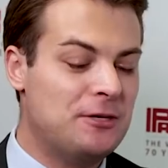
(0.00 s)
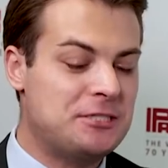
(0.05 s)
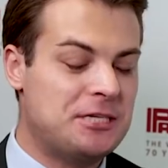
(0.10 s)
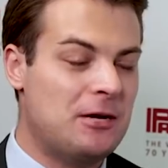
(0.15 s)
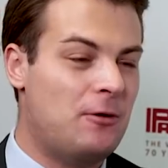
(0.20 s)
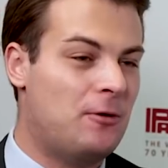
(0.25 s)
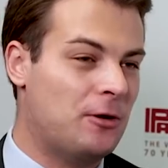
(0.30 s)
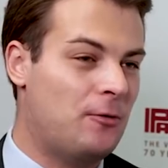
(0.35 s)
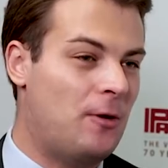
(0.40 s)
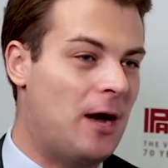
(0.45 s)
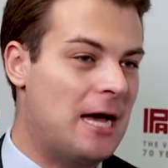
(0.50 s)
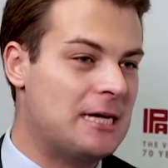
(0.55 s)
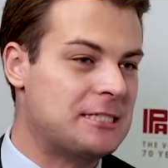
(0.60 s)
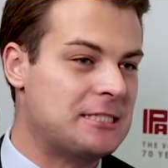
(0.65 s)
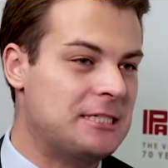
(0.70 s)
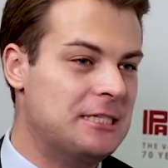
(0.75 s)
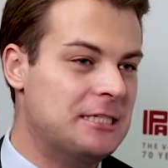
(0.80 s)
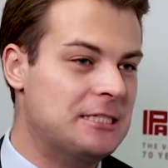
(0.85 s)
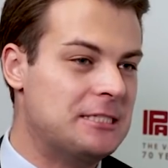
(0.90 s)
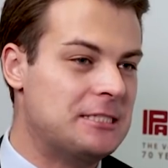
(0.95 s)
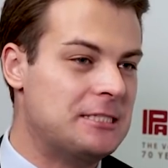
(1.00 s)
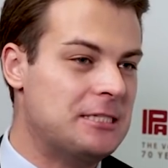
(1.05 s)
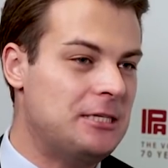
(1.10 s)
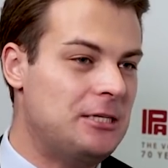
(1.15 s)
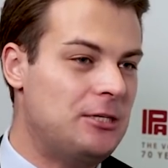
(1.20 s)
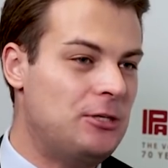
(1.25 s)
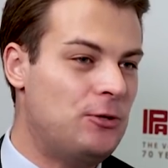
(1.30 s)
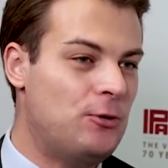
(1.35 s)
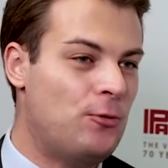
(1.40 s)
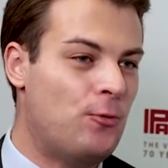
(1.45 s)
first thing I want to ask is,
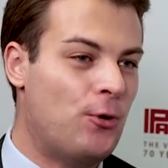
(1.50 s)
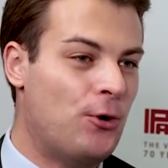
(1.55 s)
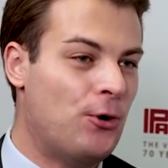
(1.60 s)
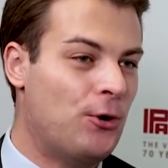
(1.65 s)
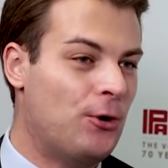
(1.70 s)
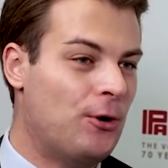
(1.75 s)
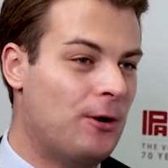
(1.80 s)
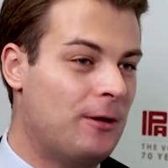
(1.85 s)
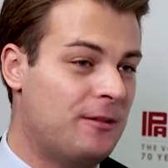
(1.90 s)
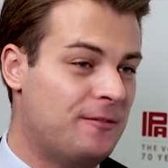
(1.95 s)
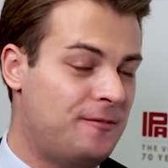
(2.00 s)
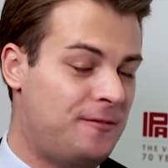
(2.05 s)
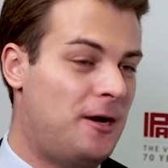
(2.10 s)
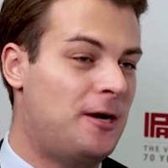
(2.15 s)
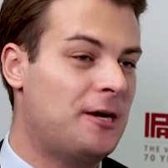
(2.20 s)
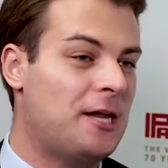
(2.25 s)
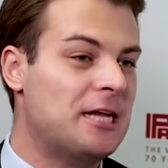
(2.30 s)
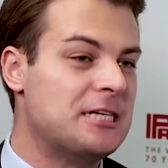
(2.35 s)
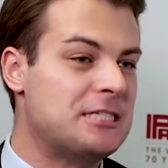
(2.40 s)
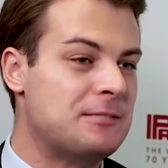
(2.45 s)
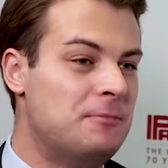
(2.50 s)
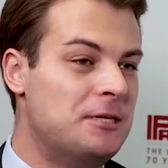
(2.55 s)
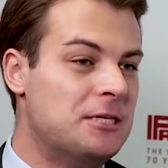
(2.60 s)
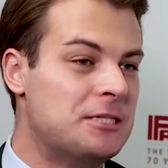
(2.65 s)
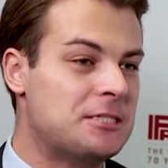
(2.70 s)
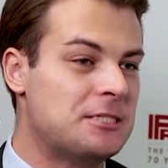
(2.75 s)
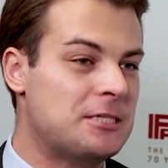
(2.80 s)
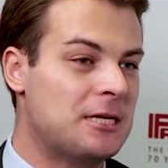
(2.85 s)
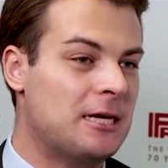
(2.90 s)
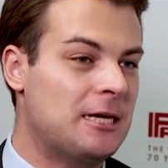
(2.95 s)
you were the finance
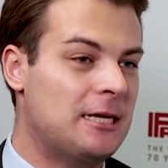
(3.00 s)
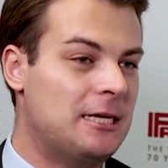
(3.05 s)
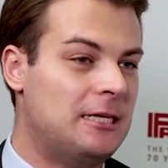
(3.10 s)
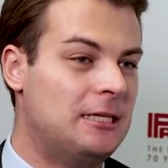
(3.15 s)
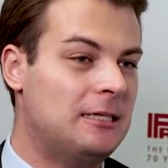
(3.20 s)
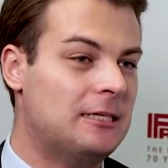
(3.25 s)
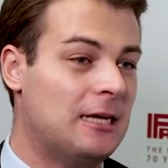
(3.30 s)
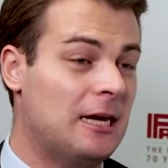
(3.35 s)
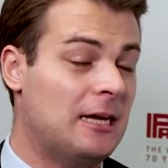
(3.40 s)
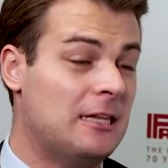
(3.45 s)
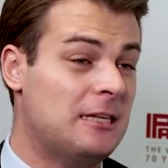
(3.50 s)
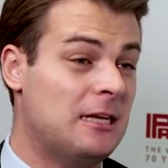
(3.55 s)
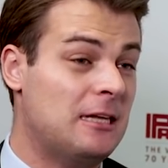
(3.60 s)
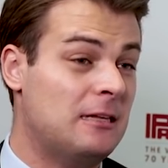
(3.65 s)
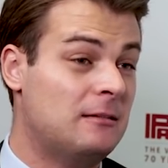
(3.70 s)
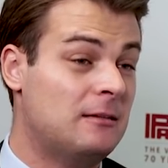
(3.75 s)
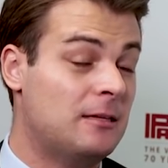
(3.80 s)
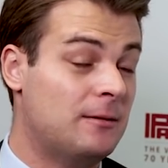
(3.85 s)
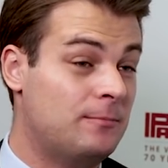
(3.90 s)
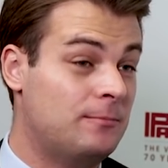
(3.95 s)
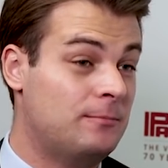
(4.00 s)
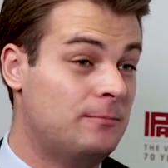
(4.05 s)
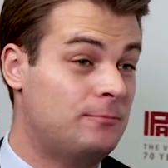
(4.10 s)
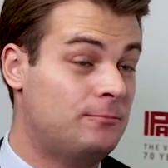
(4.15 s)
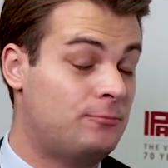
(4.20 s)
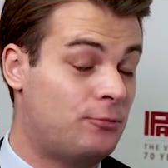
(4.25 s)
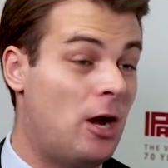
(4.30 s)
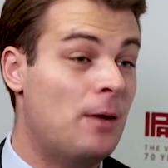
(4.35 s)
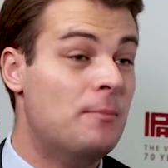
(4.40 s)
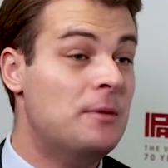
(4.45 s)
minister in and then the
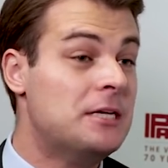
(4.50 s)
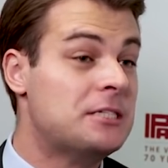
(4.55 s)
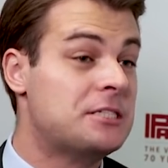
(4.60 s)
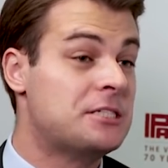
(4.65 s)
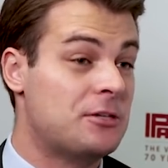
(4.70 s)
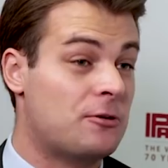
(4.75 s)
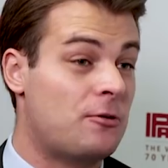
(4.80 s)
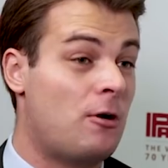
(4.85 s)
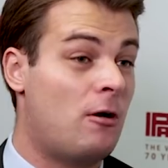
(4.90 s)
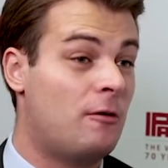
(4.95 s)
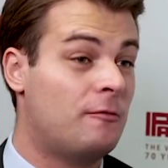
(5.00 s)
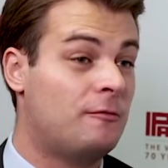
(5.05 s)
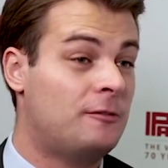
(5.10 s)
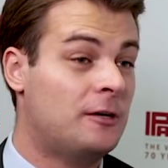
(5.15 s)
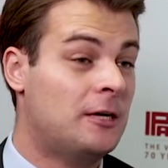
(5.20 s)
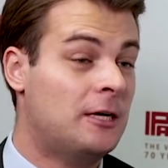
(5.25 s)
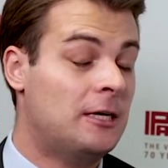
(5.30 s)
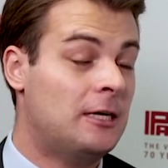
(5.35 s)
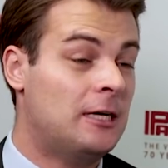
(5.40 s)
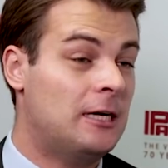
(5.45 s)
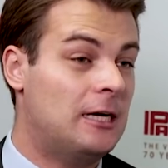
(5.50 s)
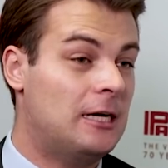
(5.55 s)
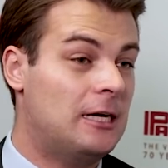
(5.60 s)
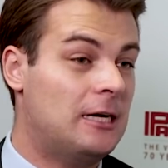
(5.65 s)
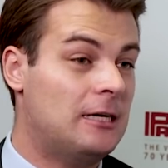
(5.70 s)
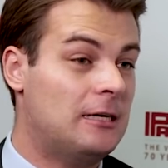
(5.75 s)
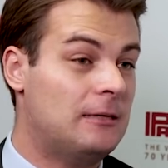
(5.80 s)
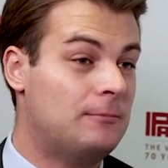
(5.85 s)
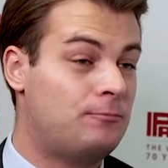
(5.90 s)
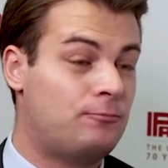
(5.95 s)
prime minister of
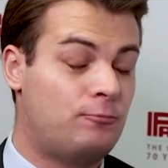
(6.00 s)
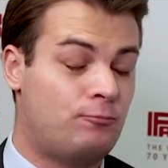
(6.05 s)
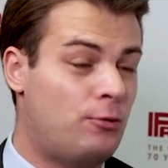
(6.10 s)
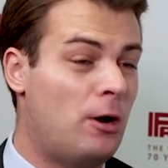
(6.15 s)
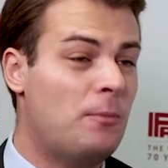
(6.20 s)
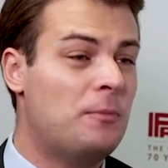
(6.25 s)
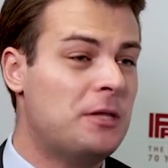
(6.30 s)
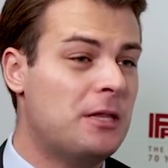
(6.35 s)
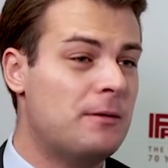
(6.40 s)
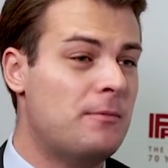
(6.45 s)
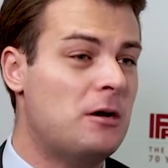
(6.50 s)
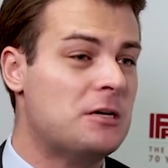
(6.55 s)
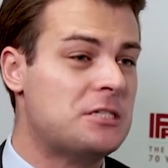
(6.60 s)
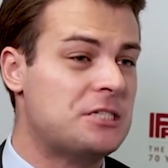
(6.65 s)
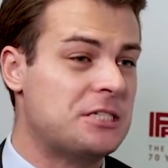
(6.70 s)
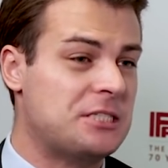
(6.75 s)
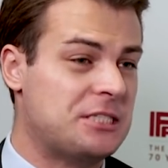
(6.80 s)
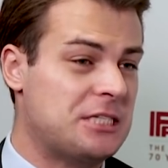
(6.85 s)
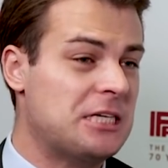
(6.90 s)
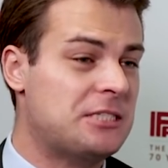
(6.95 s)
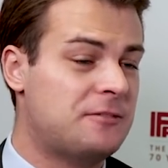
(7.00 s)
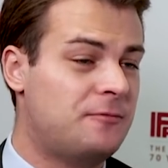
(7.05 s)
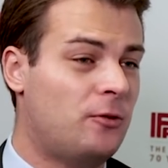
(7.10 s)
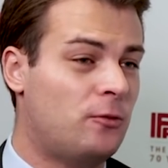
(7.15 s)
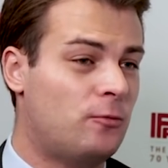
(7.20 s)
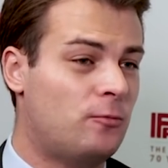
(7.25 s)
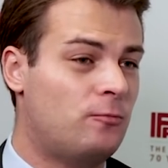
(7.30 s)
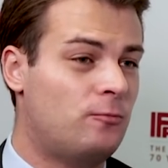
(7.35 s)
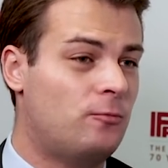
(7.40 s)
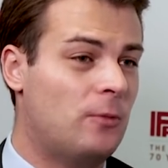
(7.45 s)
probably the most
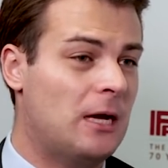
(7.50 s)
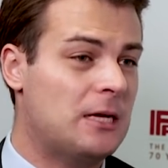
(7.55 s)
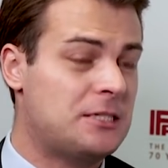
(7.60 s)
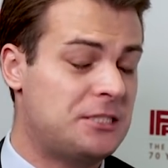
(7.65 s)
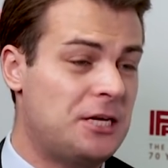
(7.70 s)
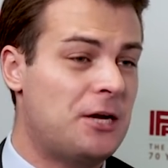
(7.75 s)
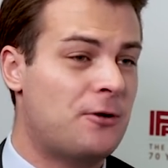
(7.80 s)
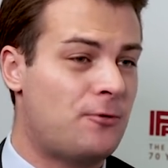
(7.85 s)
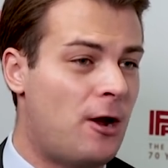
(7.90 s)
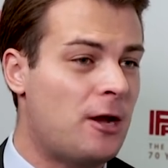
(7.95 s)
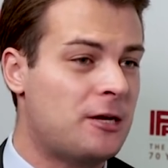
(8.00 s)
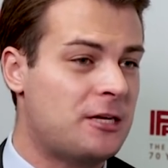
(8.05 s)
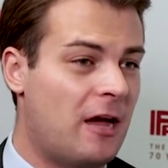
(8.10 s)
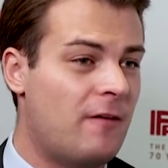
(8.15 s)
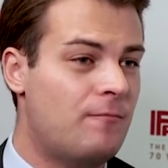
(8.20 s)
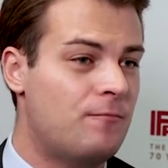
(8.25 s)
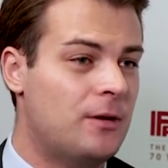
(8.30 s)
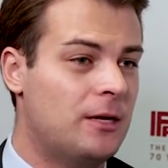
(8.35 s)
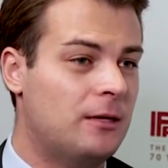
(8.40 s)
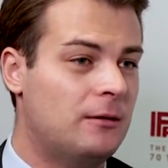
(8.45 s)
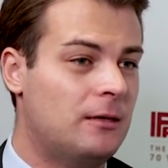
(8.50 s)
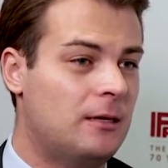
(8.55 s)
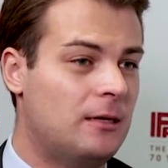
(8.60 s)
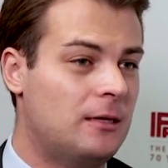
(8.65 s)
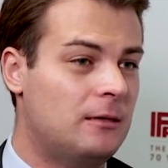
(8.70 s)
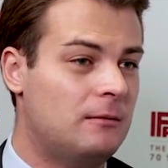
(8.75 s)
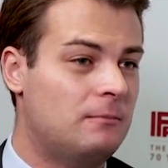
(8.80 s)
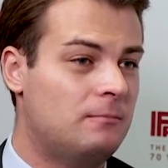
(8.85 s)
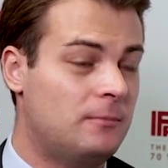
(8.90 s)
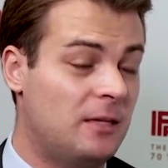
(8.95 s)
successful centre-right government
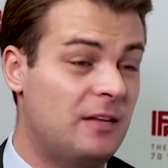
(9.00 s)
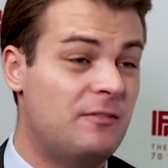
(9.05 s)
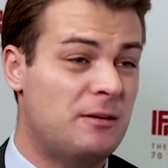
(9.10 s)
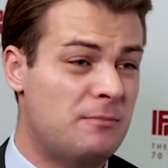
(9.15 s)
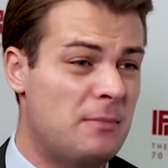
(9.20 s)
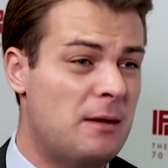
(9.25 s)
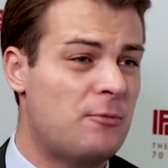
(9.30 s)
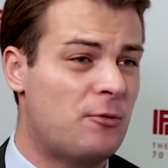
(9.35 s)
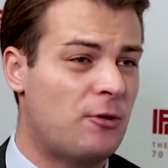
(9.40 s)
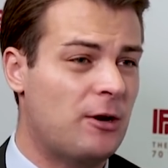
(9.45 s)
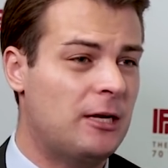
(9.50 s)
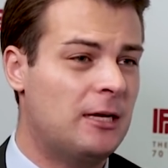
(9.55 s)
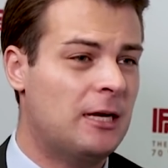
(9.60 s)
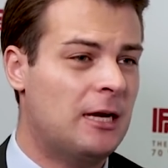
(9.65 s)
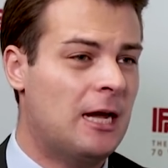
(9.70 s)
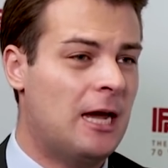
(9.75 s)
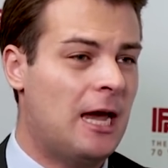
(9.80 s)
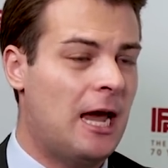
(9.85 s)
in living memory.